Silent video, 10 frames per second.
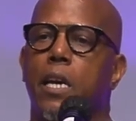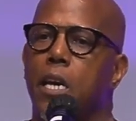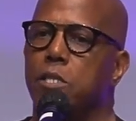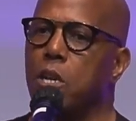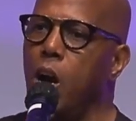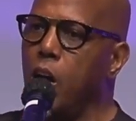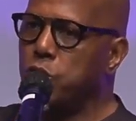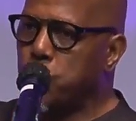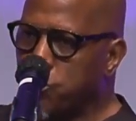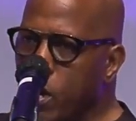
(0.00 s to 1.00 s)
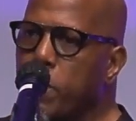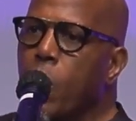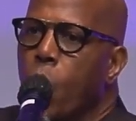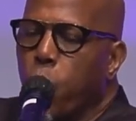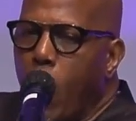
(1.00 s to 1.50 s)
is our strength.
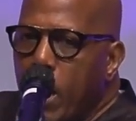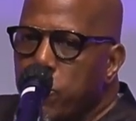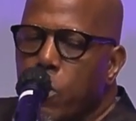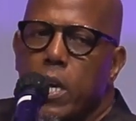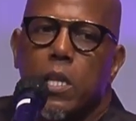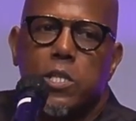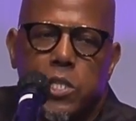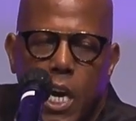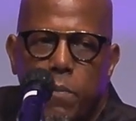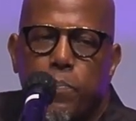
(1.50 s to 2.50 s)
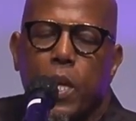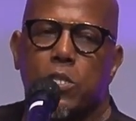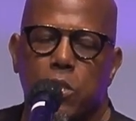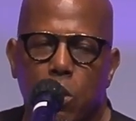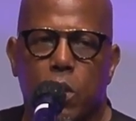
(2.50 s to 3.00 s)
While you're in the safe
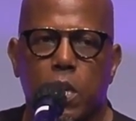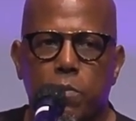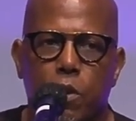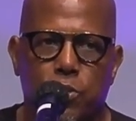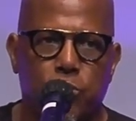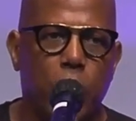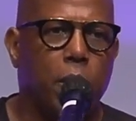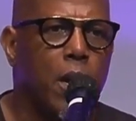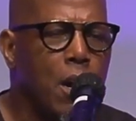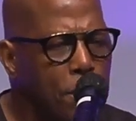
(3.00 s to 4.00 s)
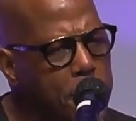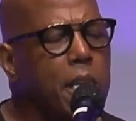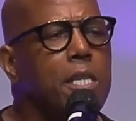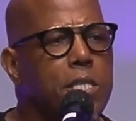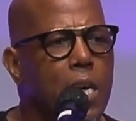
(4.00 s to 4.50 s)
place, He'll give you strength. But then
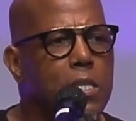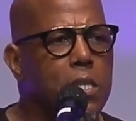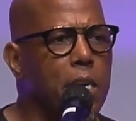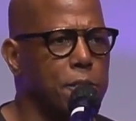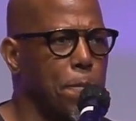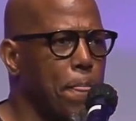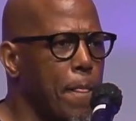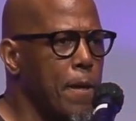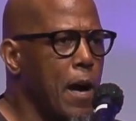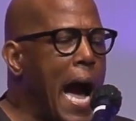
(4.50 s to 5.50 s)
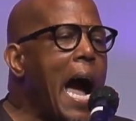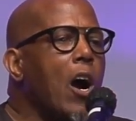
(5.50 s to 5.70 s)
He says this I'll